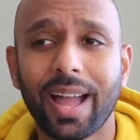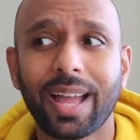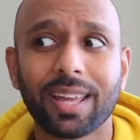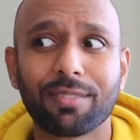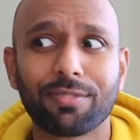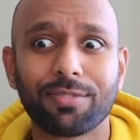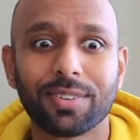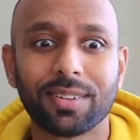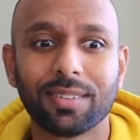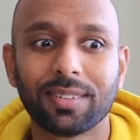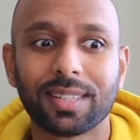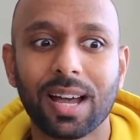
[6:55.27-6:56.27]
And I
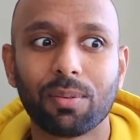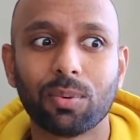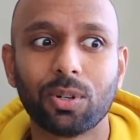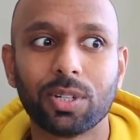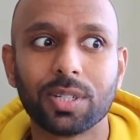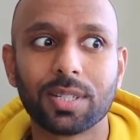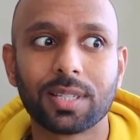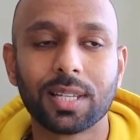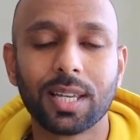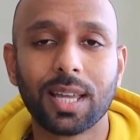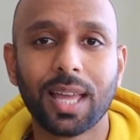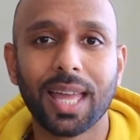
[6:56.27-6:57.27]
feel that
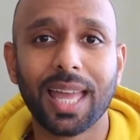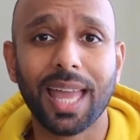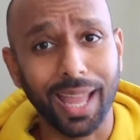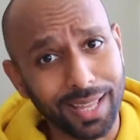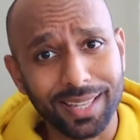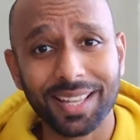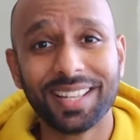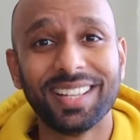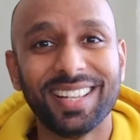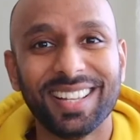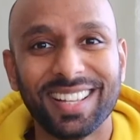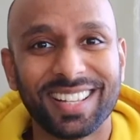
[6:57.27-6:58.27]
was
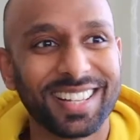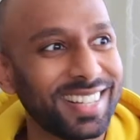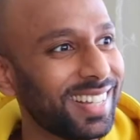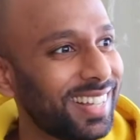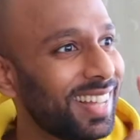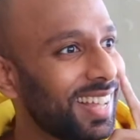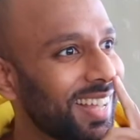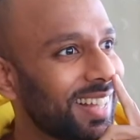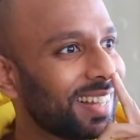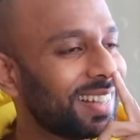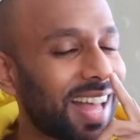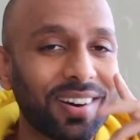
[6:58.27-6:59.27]

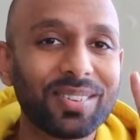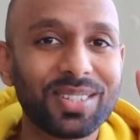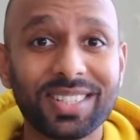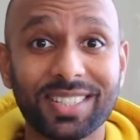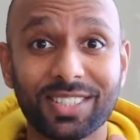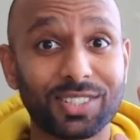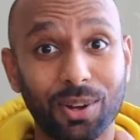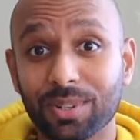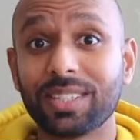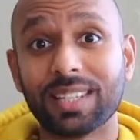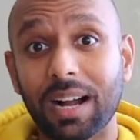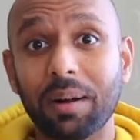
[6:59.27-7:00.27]
that was
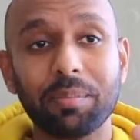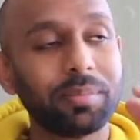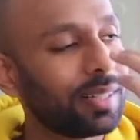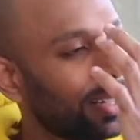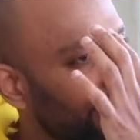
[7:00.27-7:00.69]
so dumb,